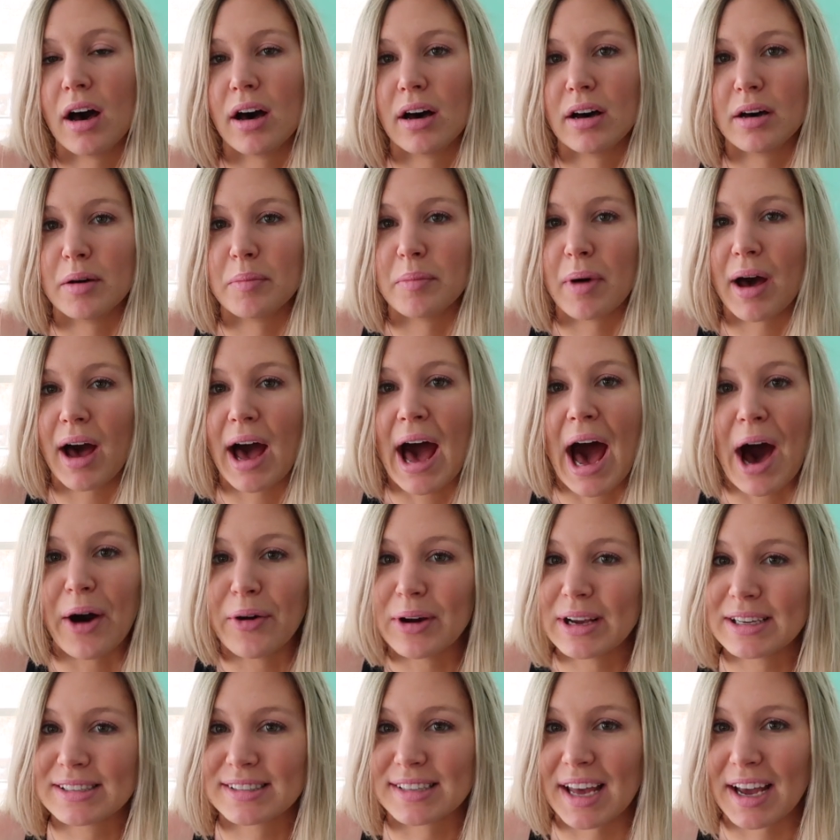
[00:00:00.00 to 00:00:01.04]

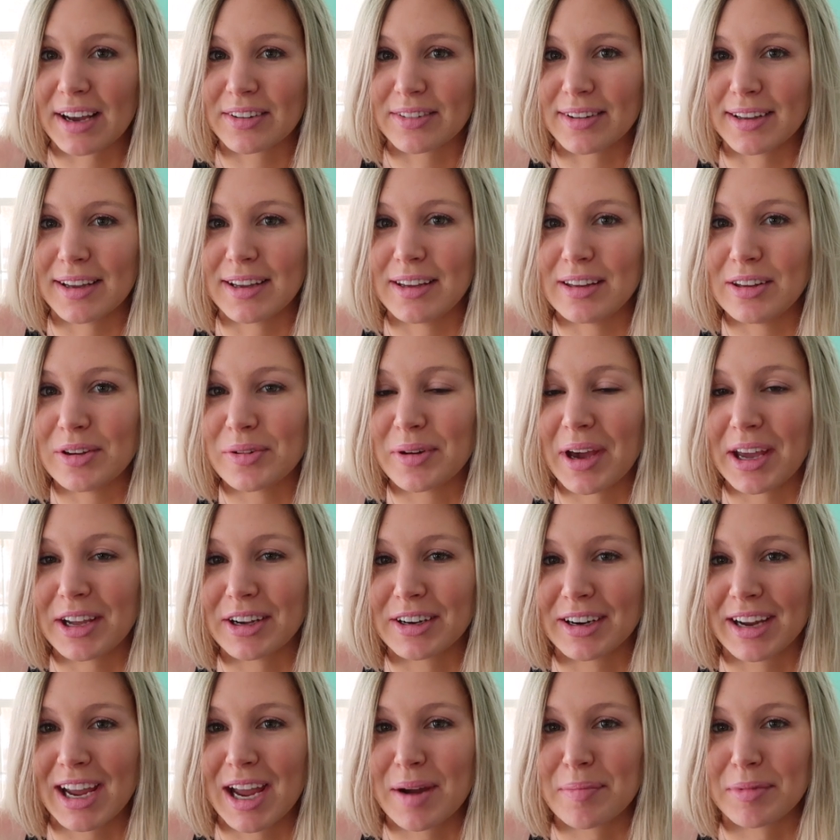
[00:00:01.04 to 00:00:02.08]
how exactly you
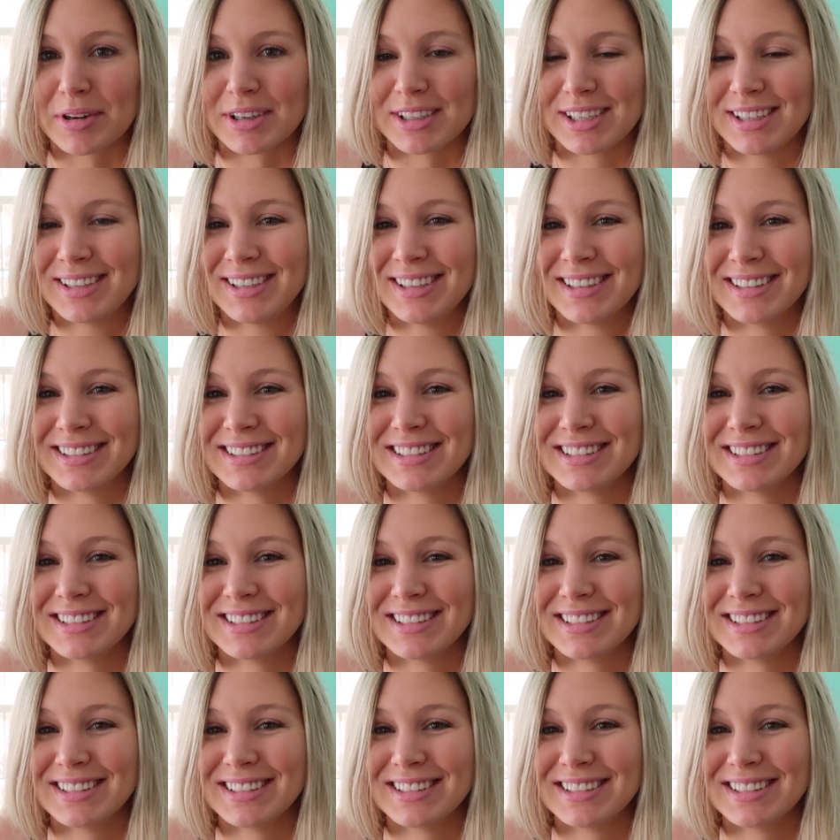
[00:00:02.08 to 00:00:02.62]
get your camera